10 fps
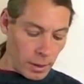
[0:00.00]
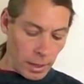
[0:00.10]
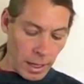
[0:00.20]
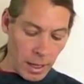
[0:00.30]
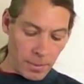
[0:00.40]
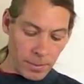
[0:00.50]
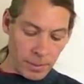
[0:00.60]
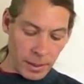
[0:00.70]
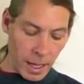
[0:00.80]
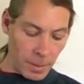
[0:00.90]

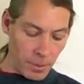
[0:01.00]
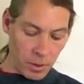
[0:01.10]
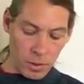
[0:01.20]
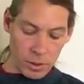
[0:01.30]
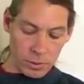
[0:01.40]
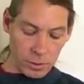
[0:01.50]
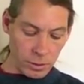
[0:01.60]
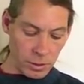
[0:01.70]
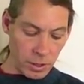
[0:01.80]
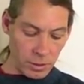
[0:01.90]
Capricorn
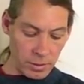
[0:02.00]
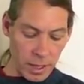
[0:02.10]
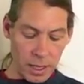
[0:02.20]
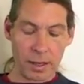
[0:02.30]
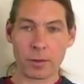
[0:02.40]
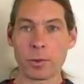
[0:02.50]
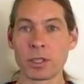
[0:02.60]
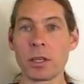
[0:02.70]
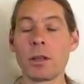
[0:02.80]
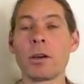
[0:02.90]
rules those thighs, which
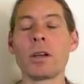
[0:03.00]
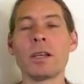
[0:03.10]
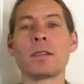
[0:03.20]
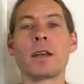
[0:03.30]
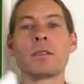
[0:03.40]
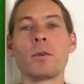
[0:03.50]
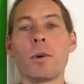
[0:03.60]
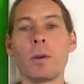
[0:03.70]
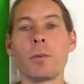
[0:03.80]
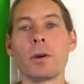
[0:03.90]
alert us as to
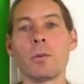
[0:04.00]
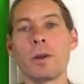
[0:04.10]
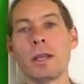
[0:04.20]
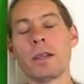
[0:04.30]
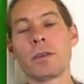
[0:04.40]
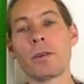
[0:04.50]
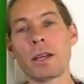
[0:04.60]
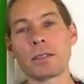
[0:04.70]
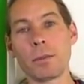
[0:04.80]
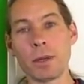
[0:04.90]
when we need to
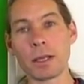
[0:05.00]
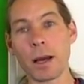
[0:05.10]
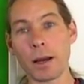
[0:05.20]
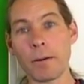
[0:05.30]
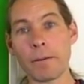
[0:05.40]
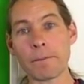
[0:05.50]
rest and be tired.